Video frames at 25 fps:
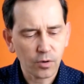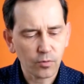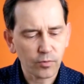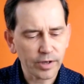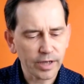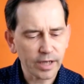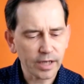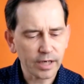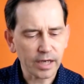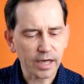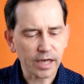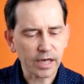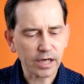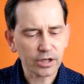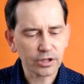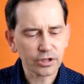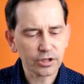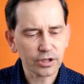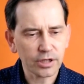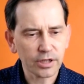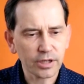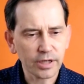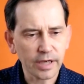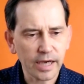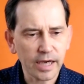we can
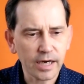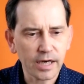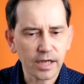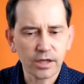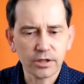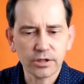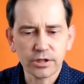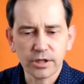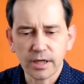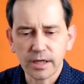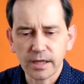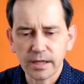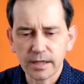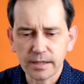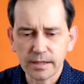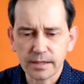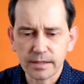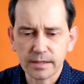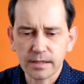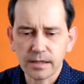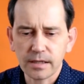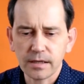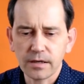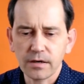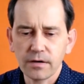actually
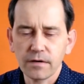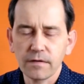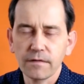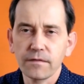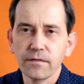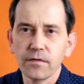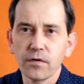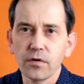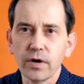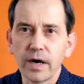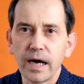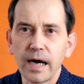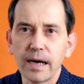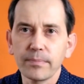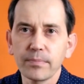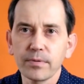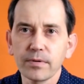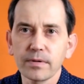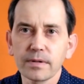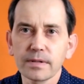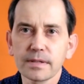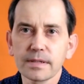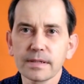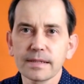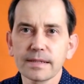energize four
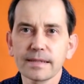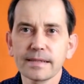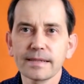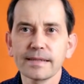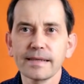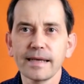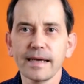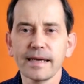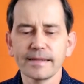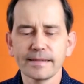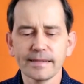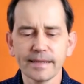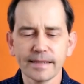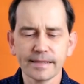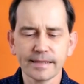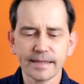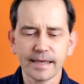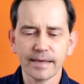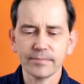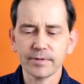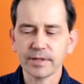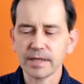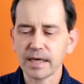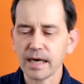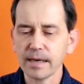apples at the
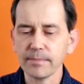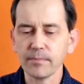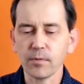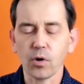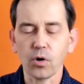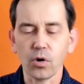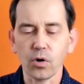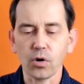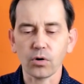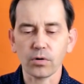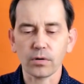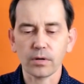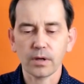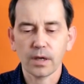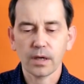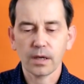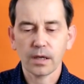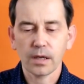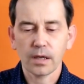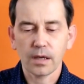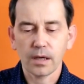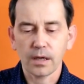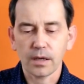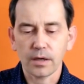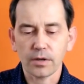same time, or
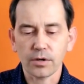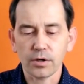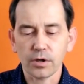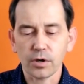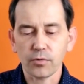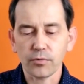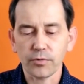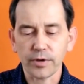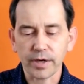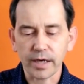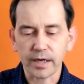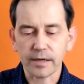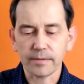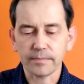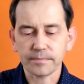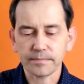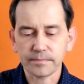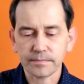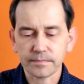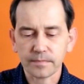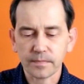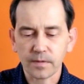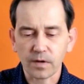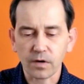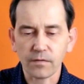you know, we can
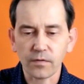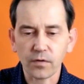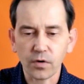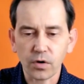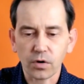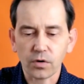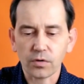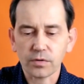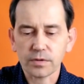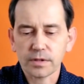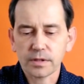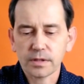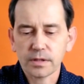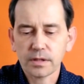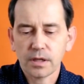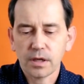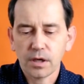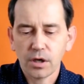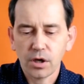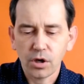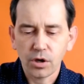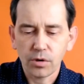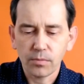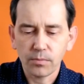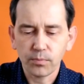of course
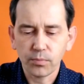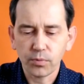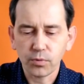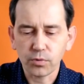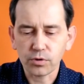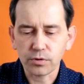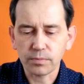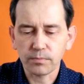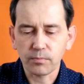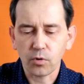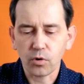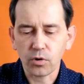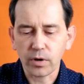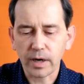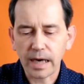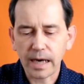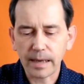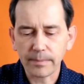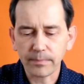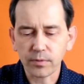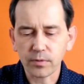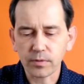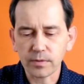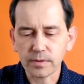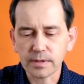put more
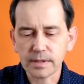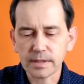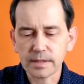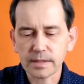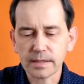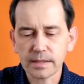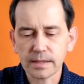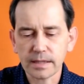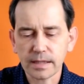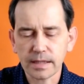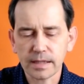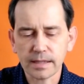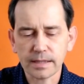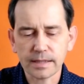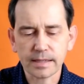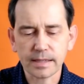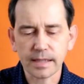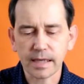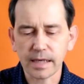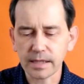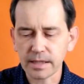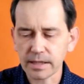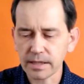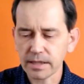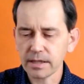apples
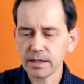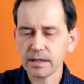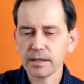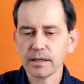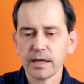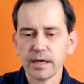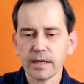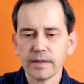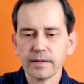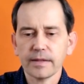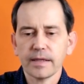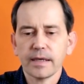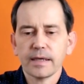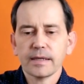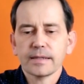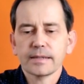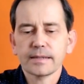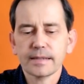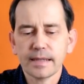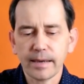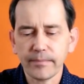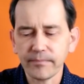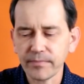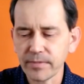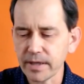inside here and then
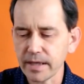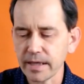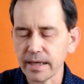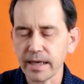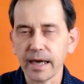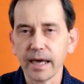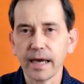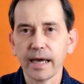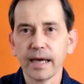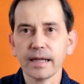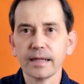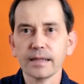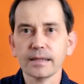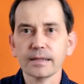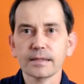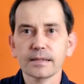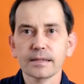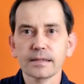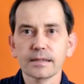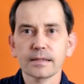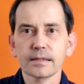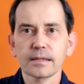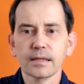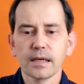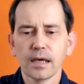something
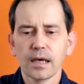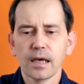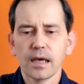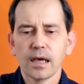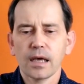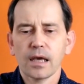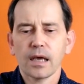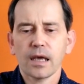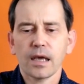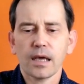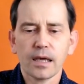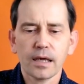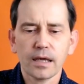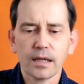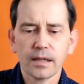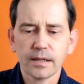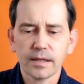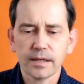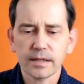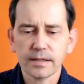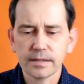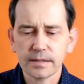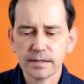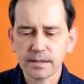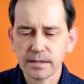else in
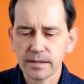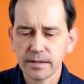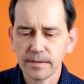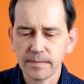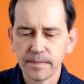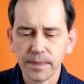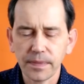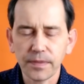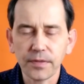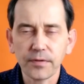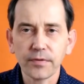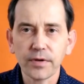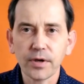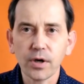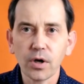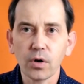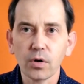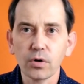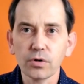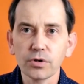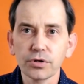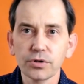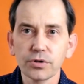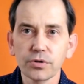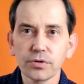these um, three
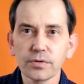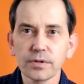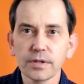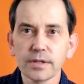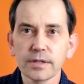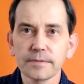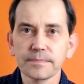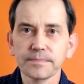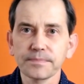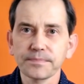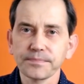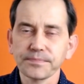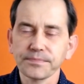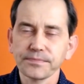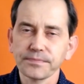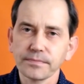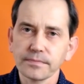horseshoes,